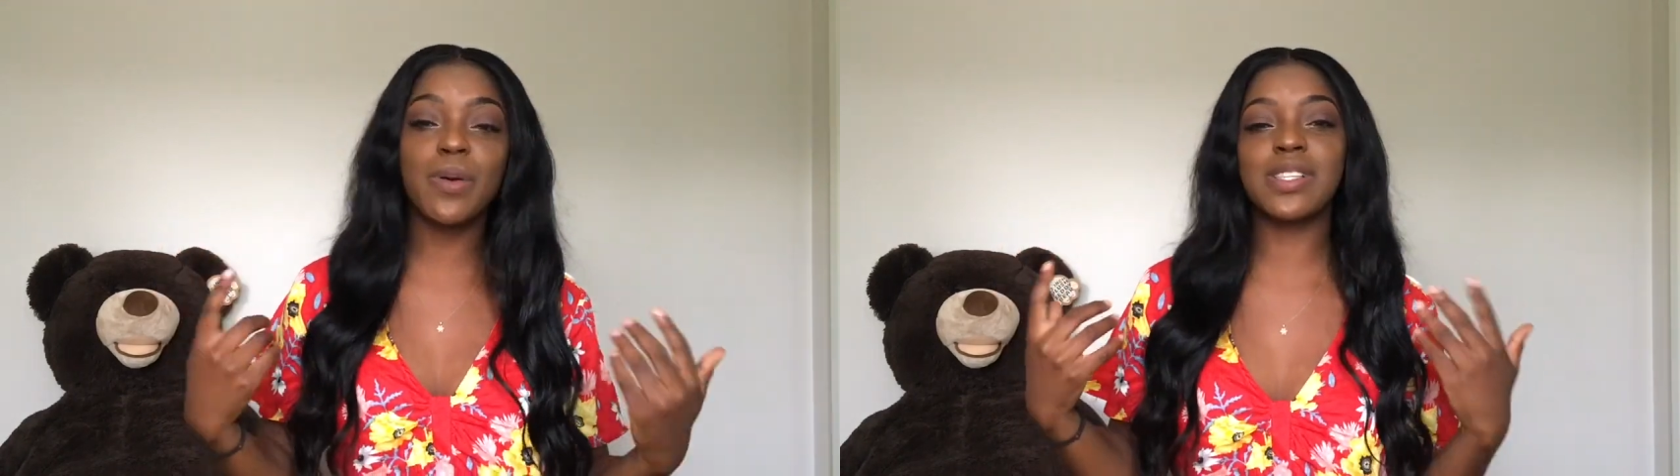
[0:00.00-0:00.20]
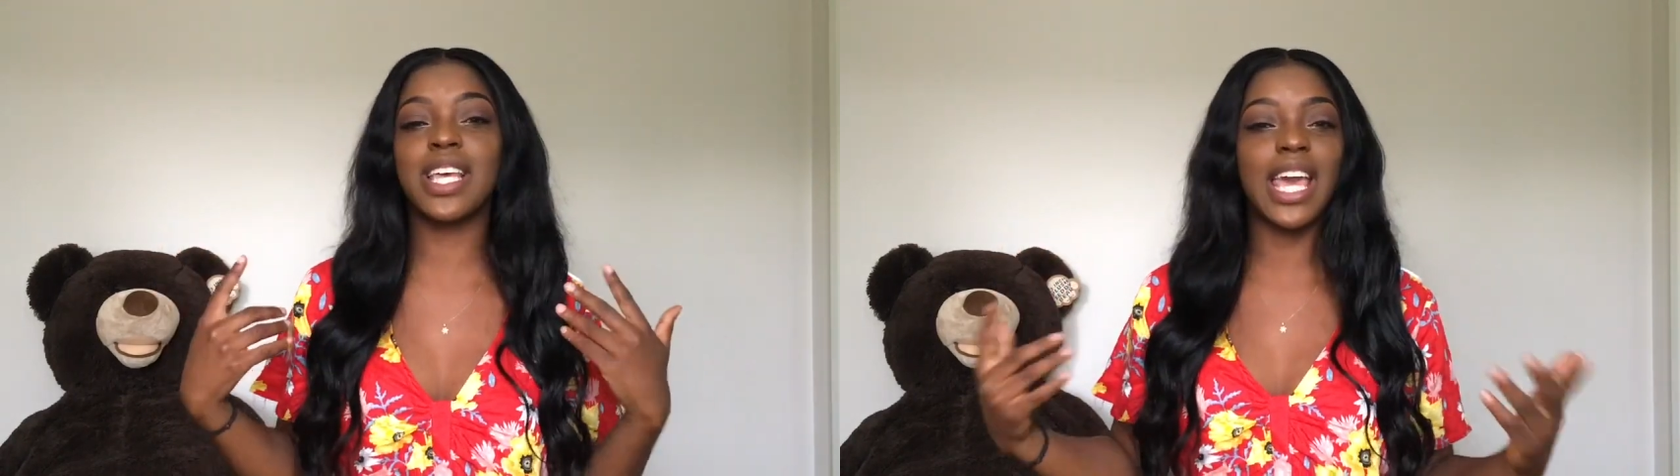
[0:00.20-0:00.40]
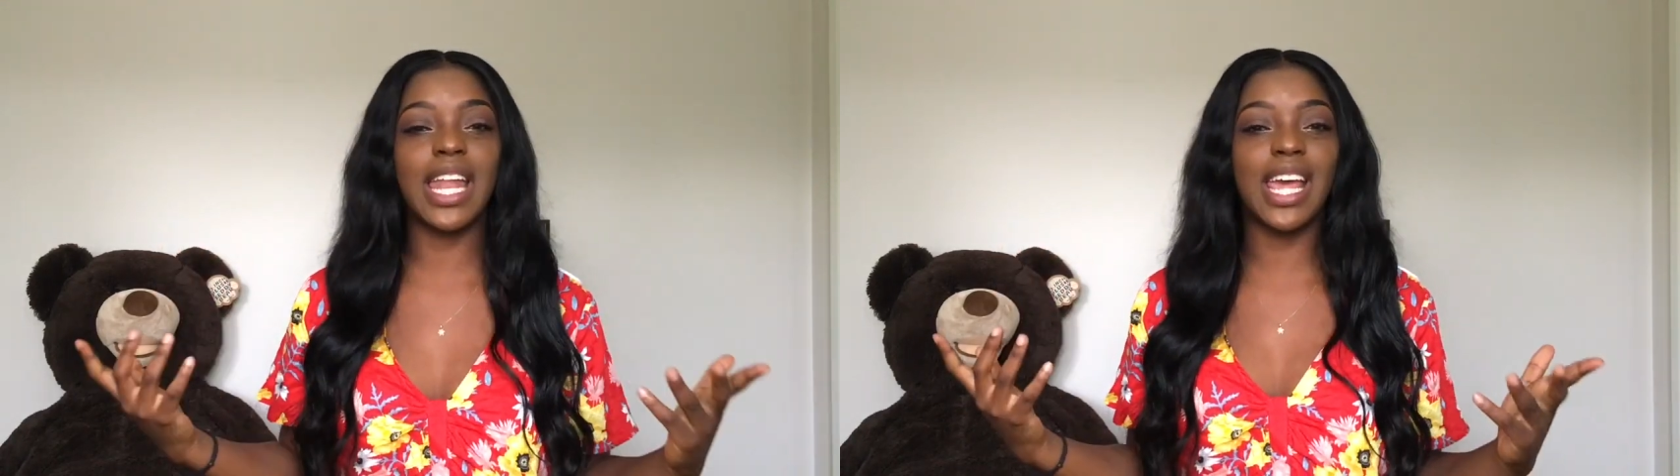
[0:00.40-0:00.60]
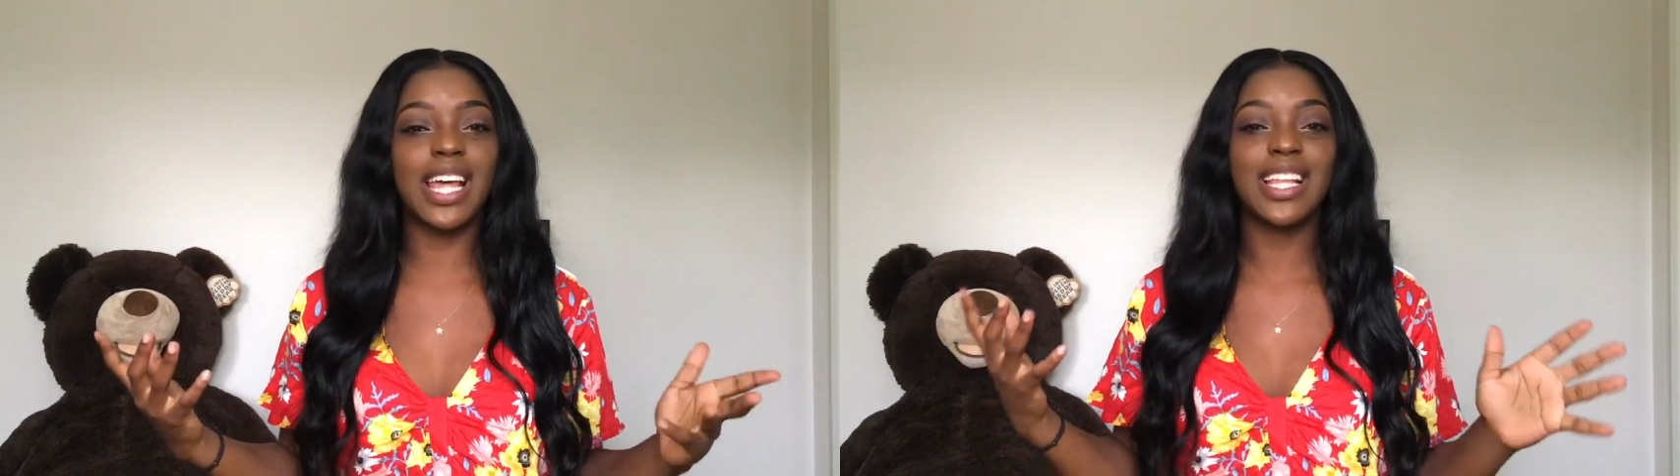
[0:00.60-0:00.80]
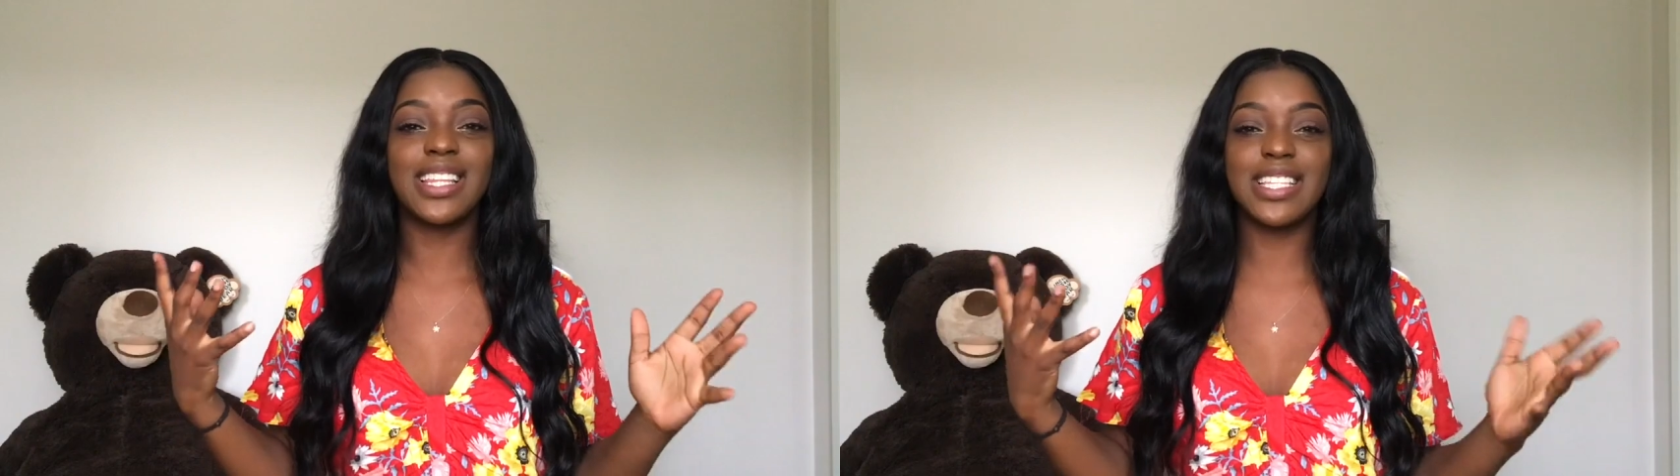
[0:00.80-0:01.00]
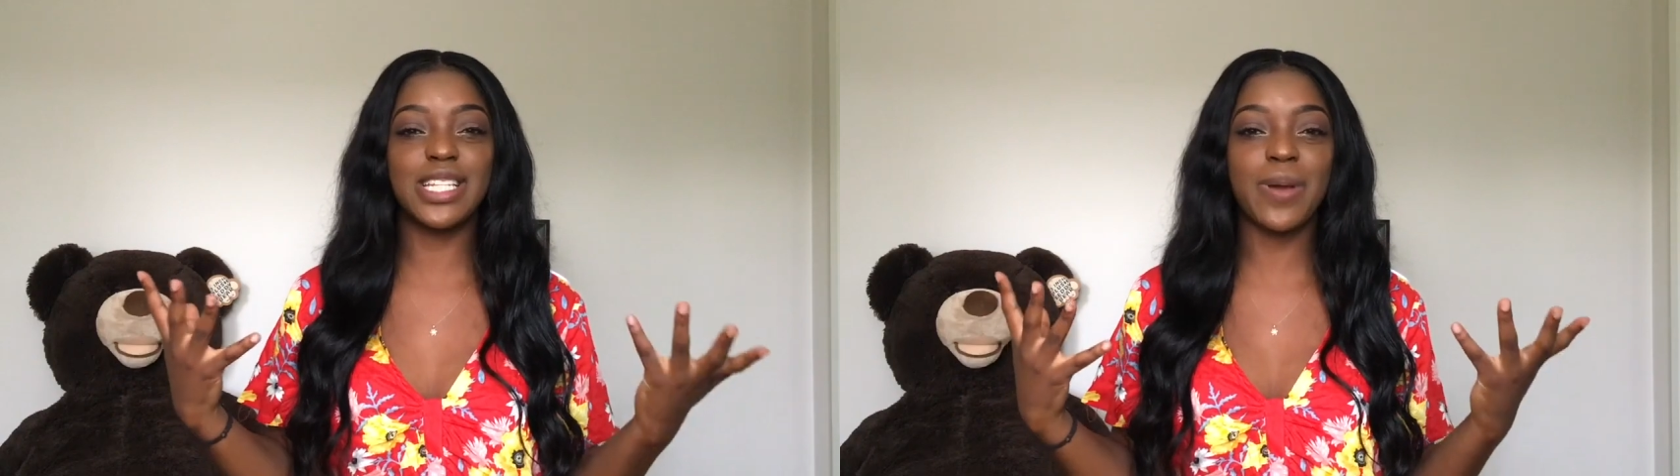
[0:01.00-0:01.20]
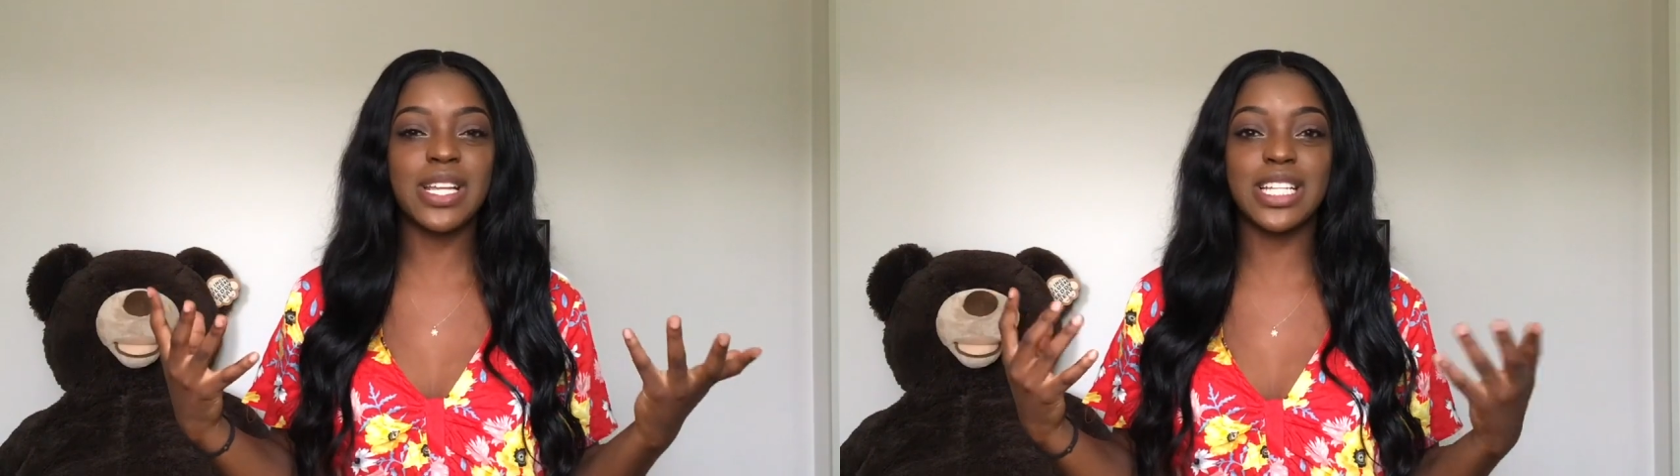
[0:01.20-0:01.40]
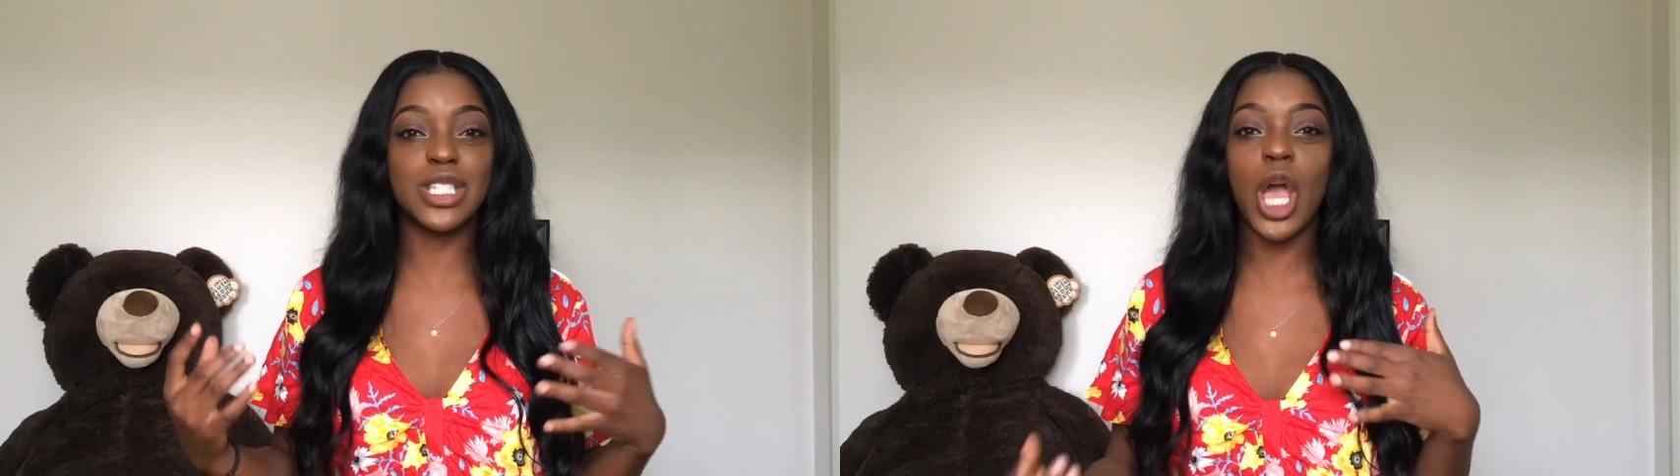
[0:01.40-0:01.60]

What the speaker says: wasn't getting the situation,